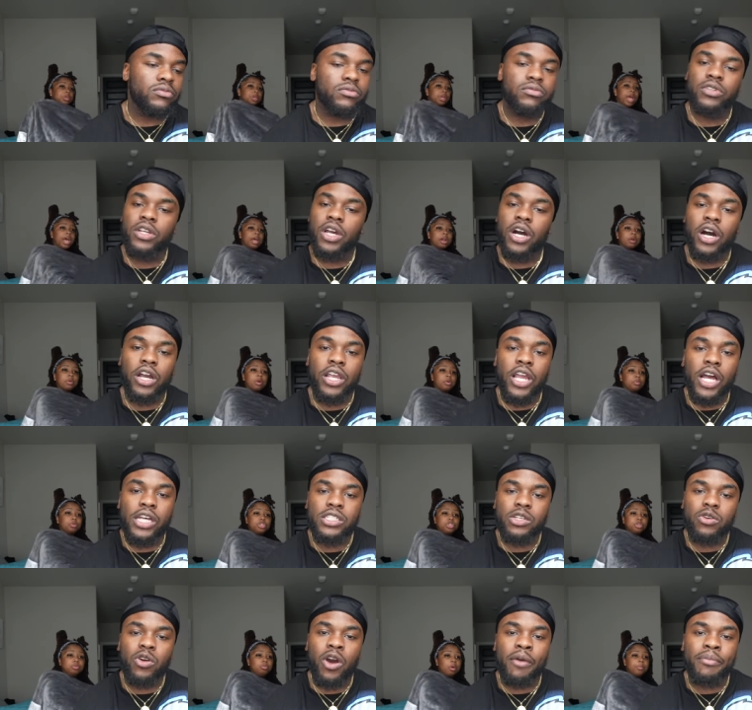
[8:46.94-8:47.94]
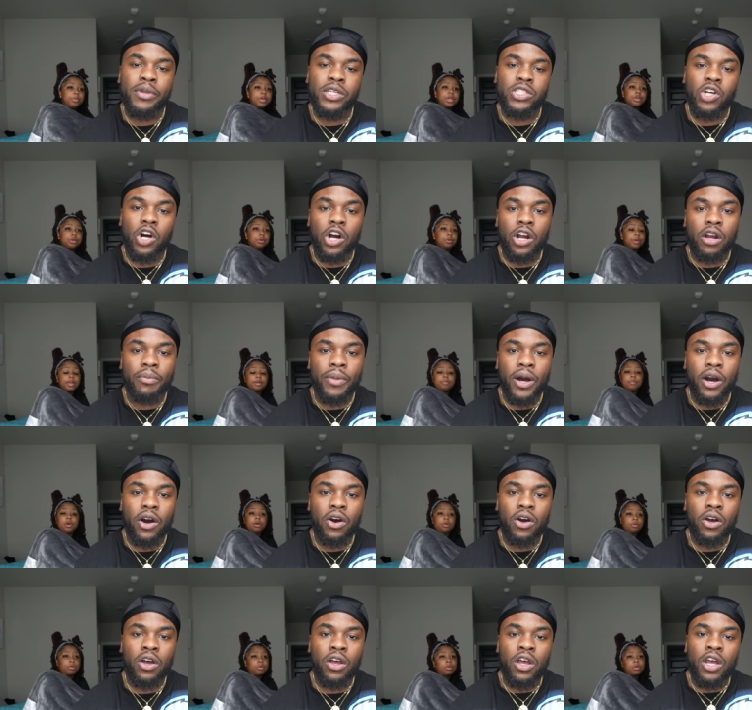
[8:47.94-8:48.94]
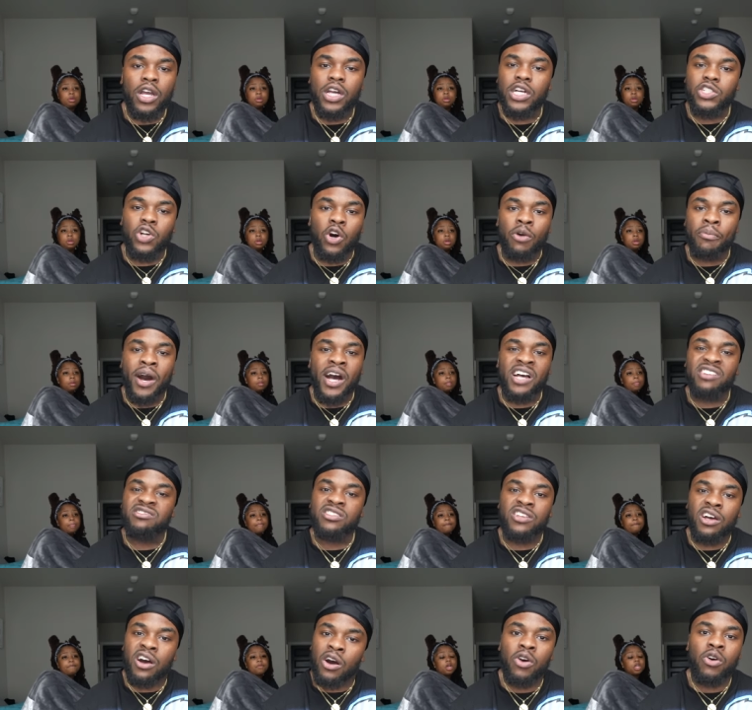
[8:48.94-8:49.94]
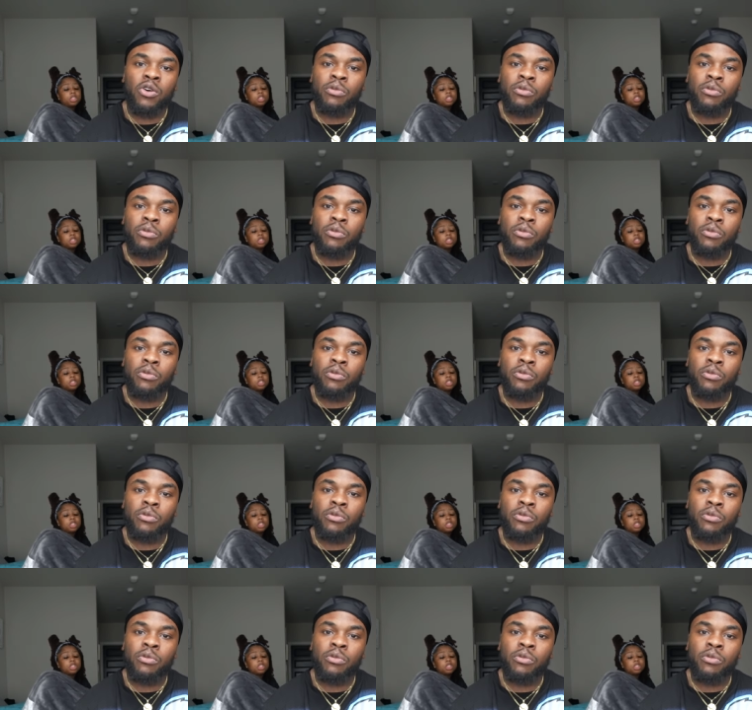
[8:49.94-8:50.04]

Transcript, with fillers: Y'all, y'all see what I be talking about? Anymore. Cause on my soul,